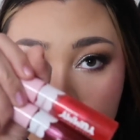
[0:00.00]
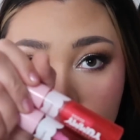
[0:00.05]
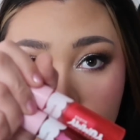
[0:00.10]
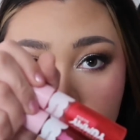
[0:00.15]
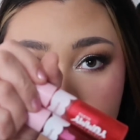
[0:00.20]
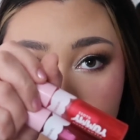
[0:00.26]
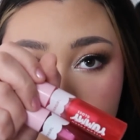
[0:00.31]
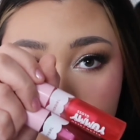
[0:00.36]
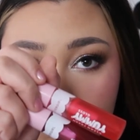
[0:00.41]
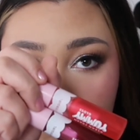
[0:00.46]

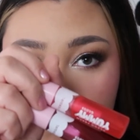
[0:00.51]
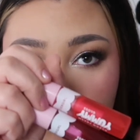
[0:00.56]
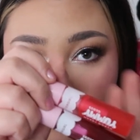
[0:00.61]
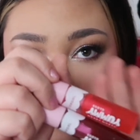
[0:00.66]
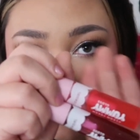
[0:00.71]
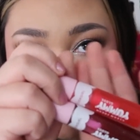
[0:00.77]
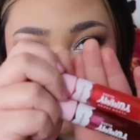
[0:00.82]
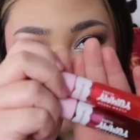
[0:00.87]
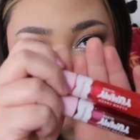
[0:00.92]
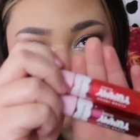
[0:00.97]
If you
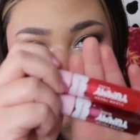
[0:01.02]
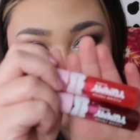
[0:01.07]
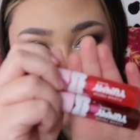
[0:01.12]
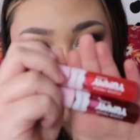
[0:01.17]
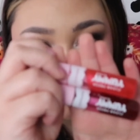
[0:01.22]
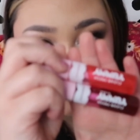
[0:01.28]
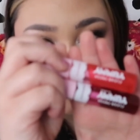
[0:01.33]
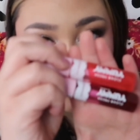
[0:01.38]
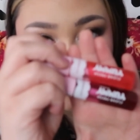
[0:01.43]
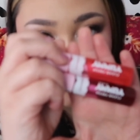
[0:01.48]
are
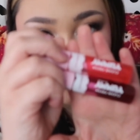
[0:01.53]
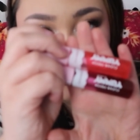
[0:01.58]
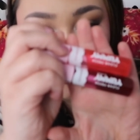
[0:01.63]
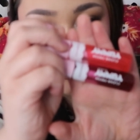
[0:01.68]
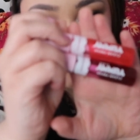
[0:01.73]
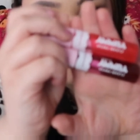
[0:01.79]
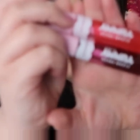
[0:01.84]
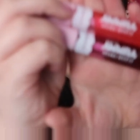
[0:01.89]
looking for a